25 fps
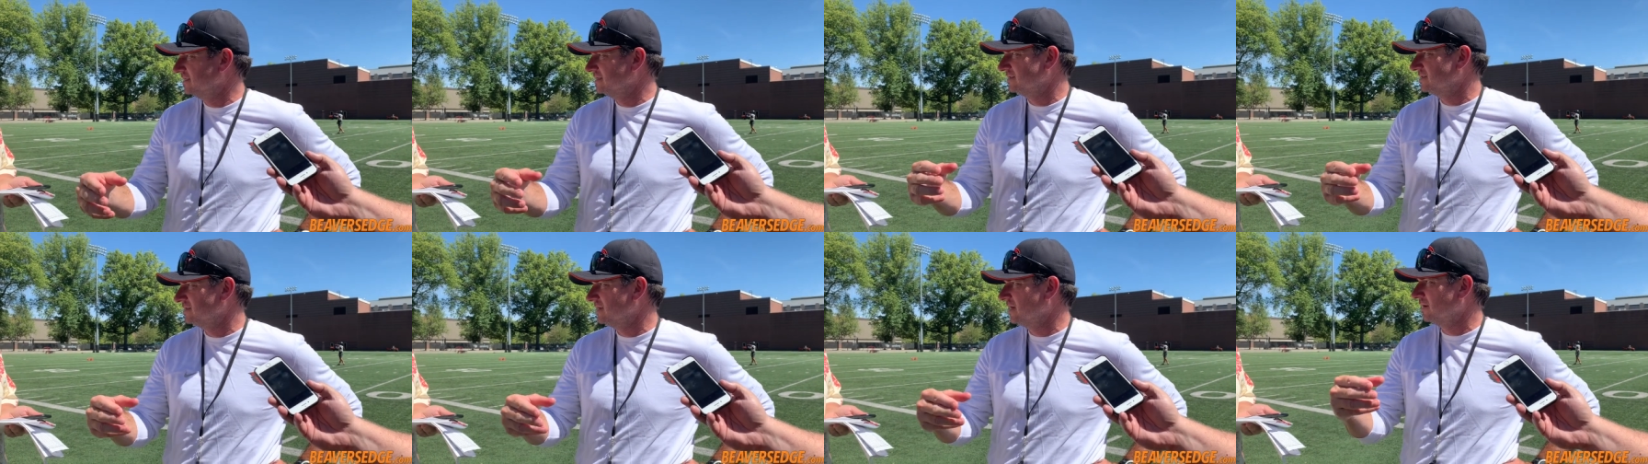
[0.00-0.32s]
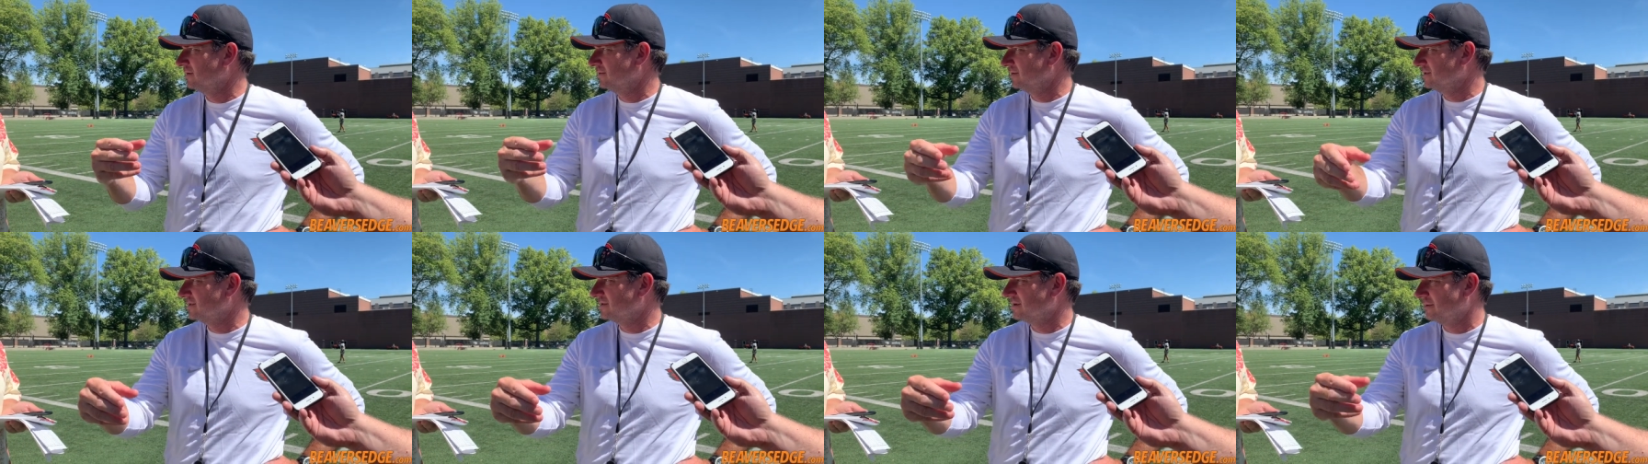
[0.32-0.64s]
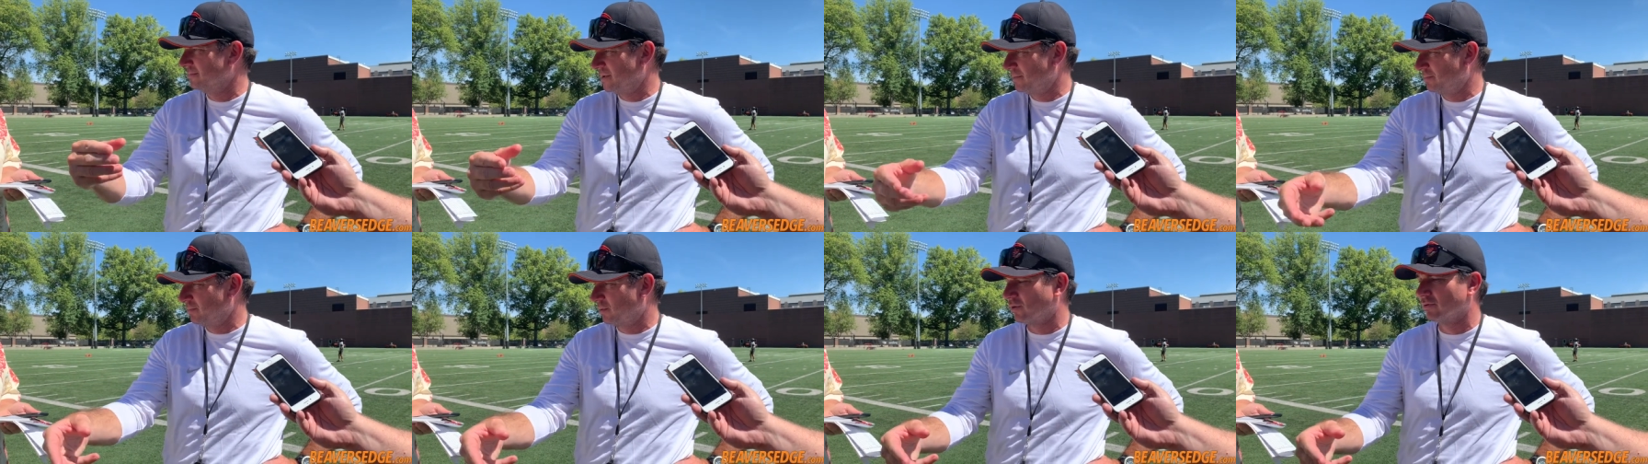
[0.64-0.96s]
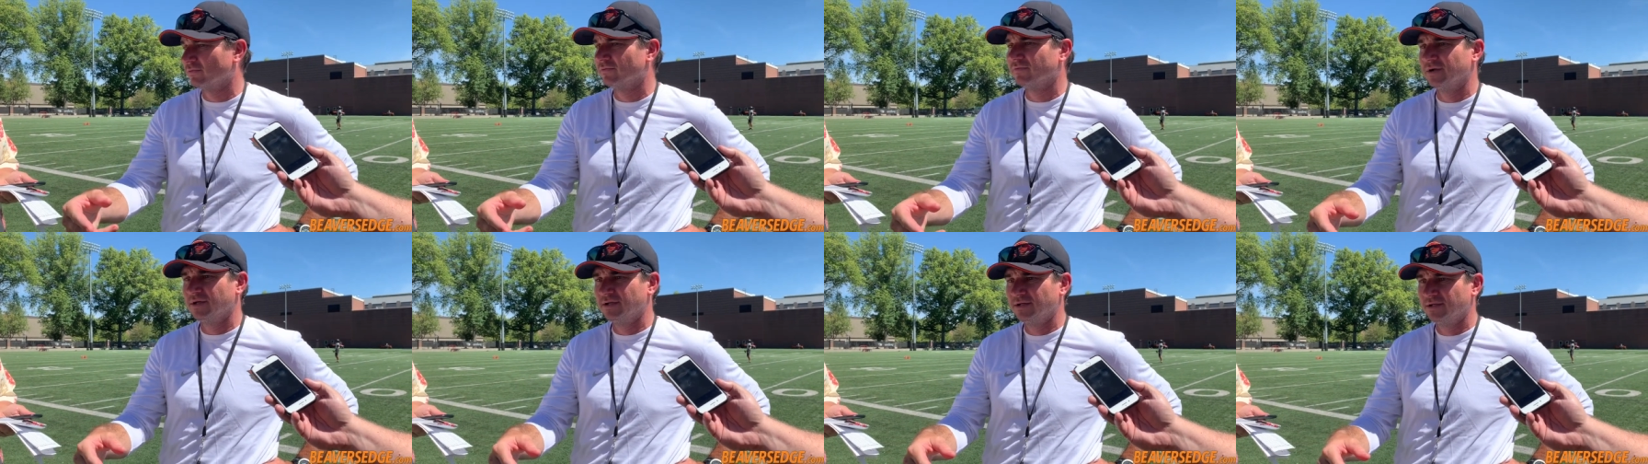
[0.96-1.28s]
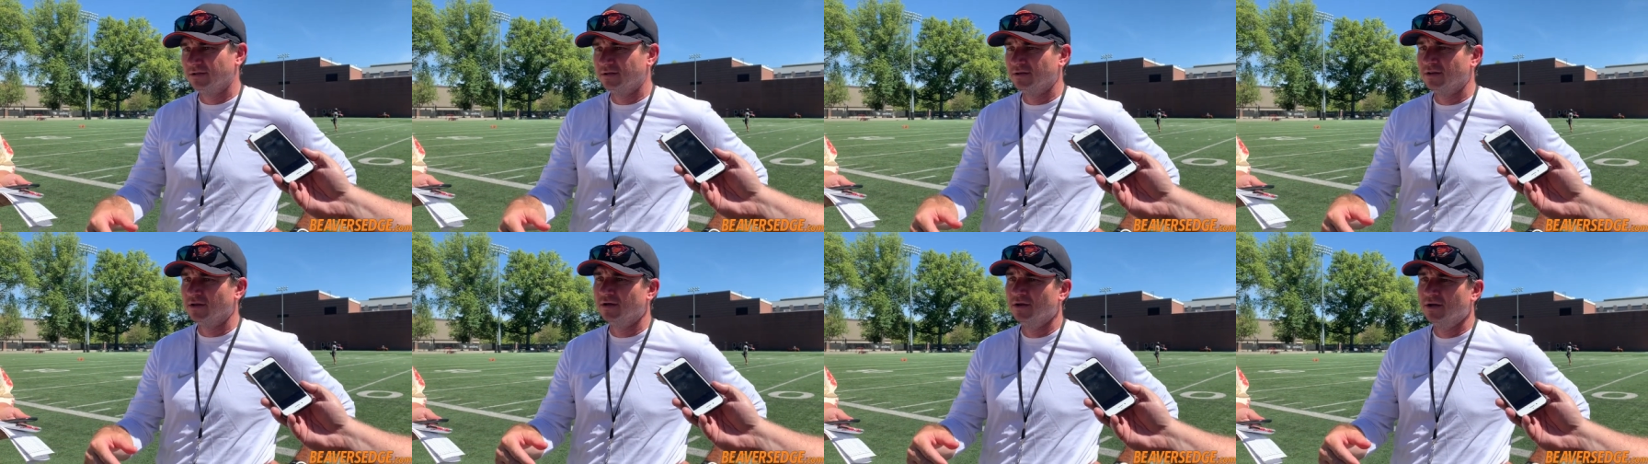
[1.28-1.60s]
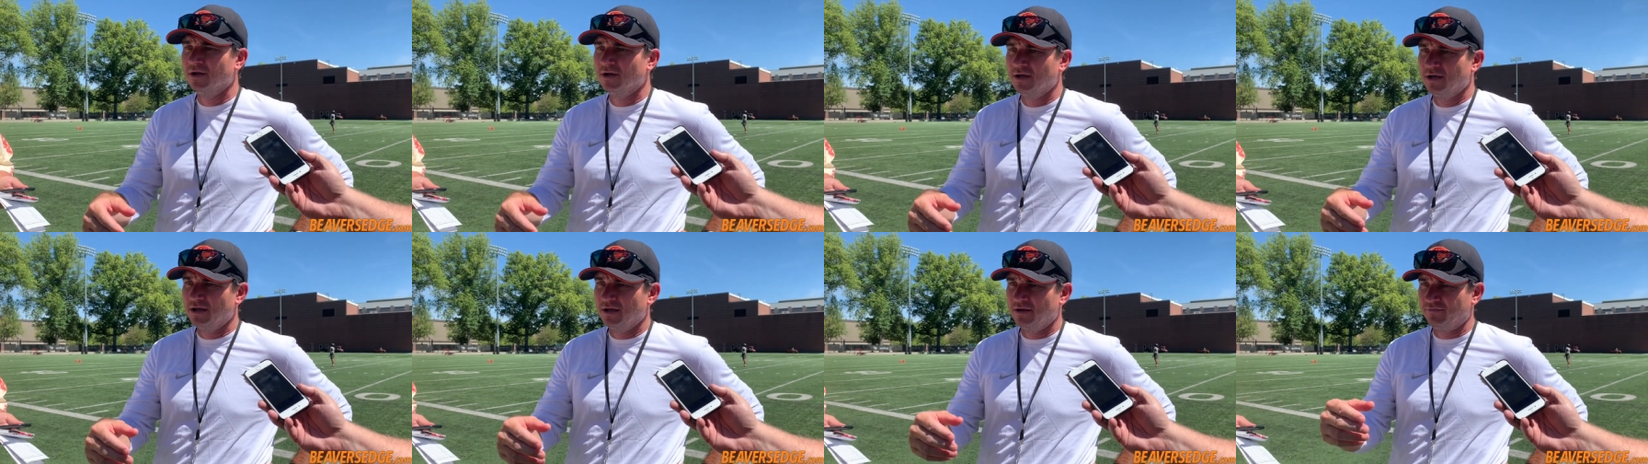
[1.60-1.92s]
It's not always going to be perfect, and
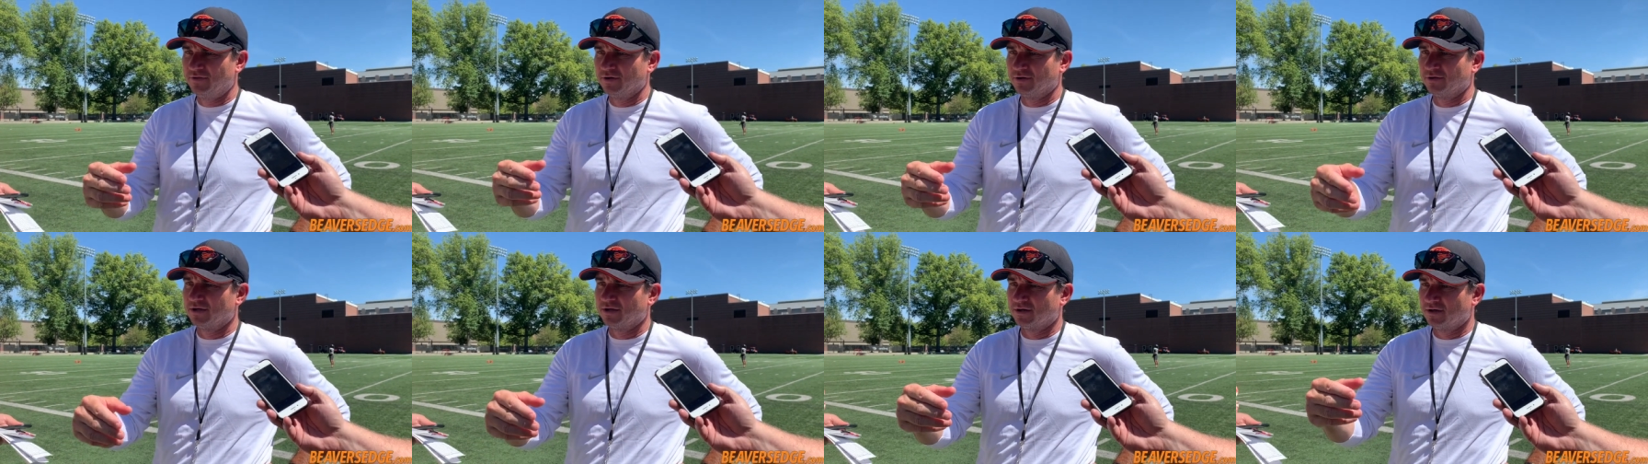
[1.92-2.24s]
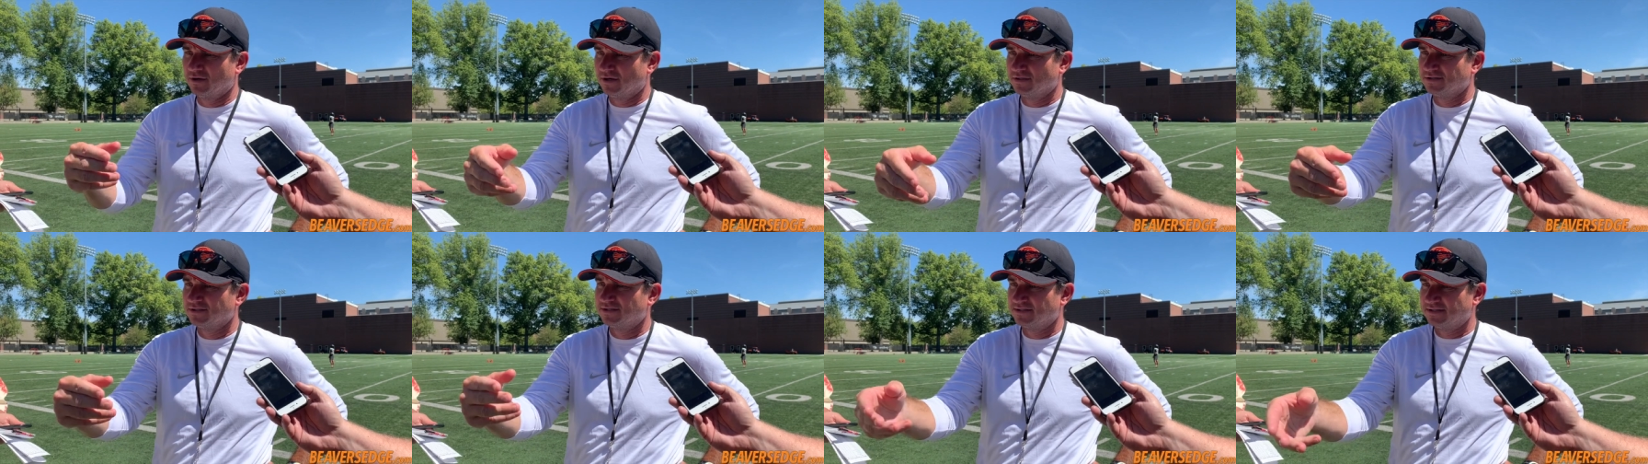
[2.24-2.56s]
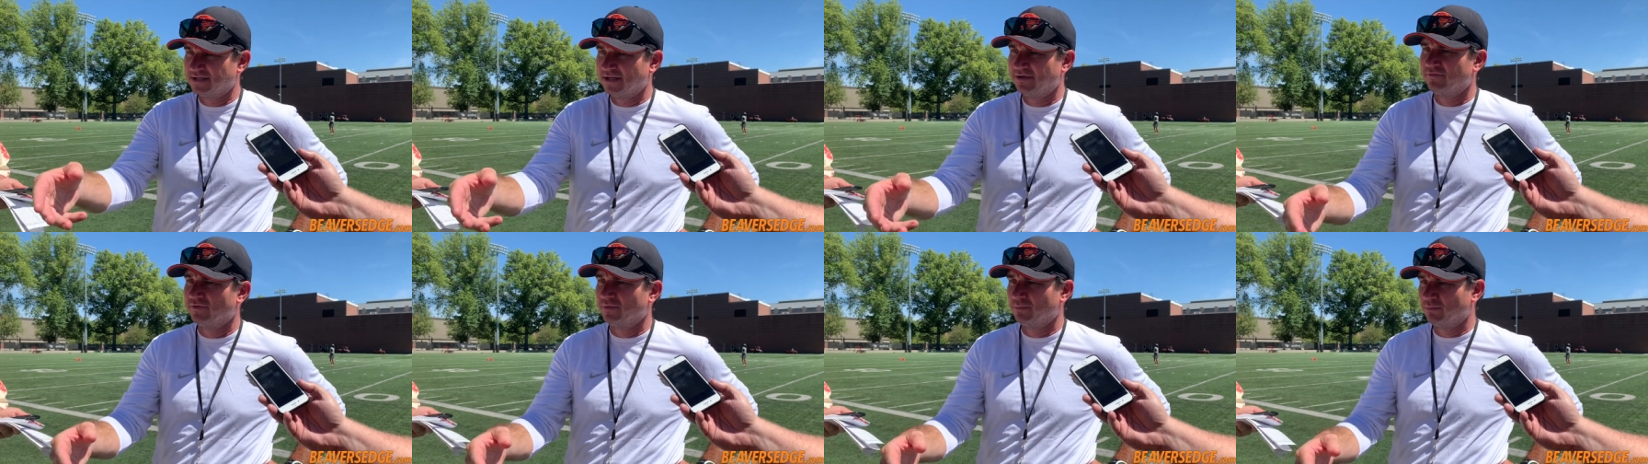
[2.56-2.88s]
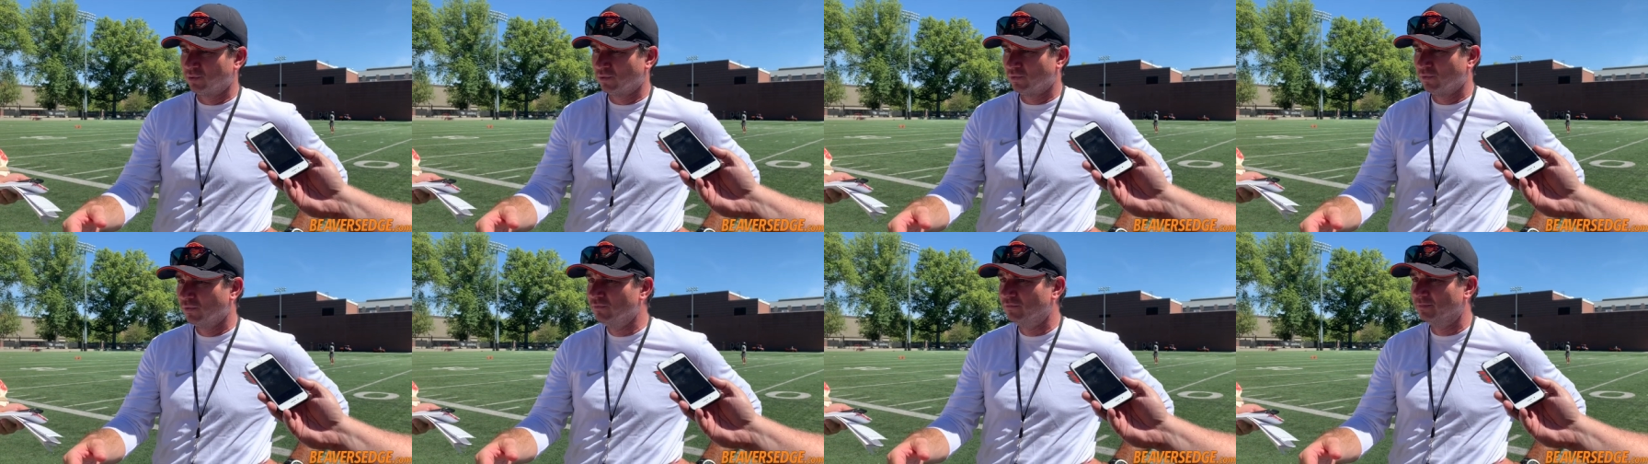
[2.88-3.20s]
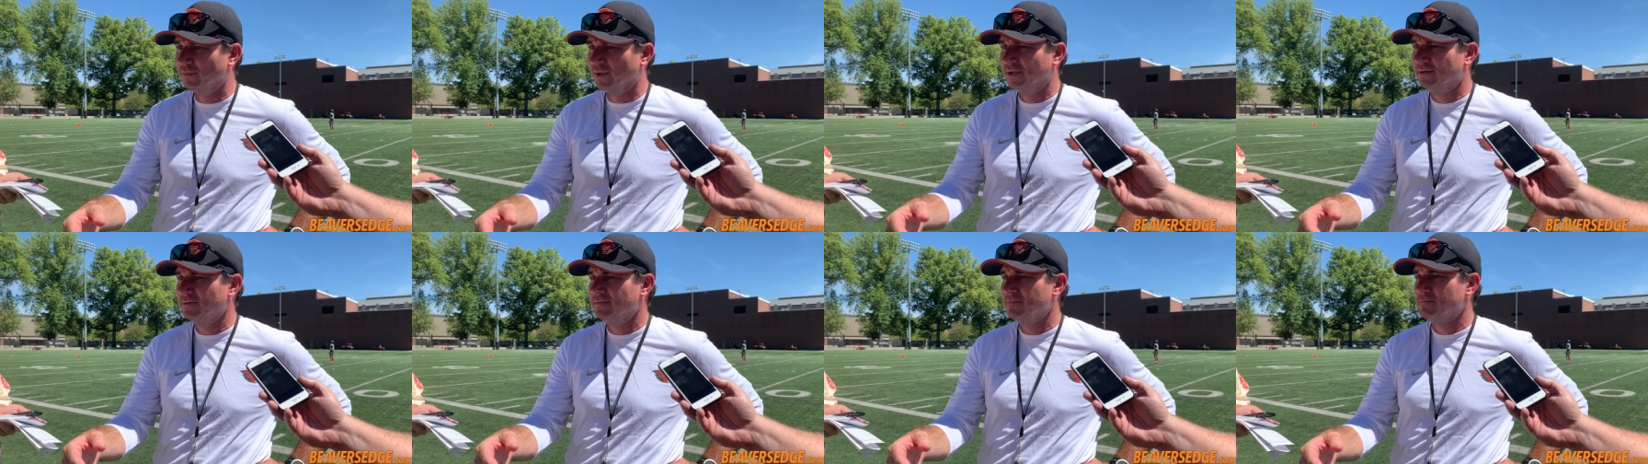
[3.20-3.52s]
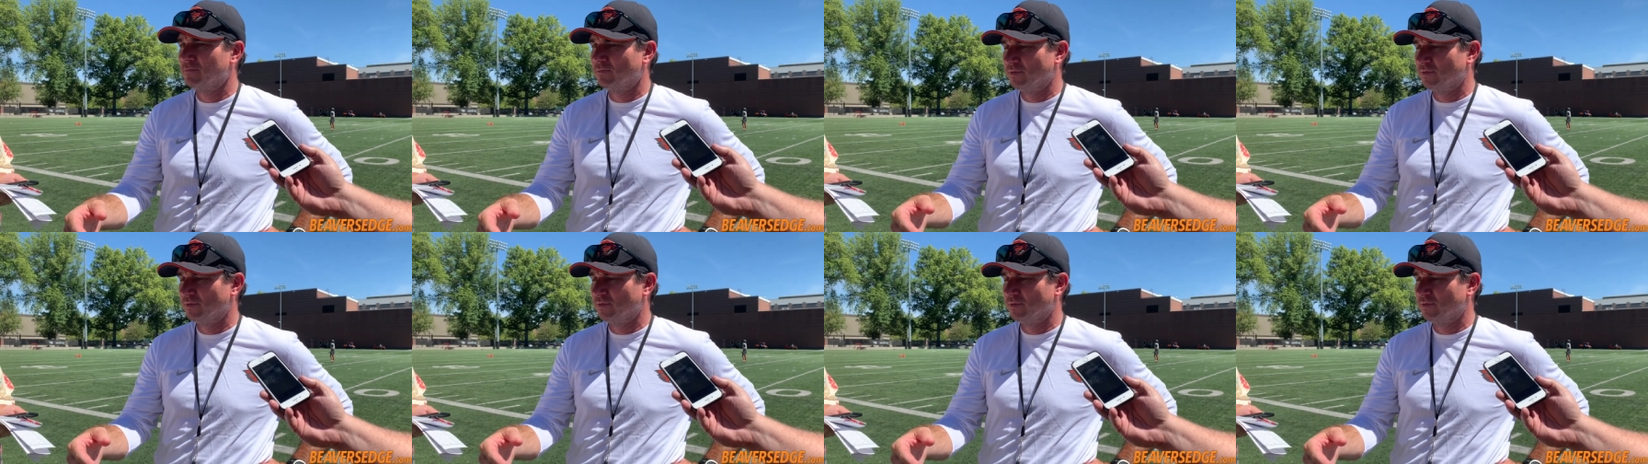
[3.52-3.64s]
if they're in a constant state of improvement,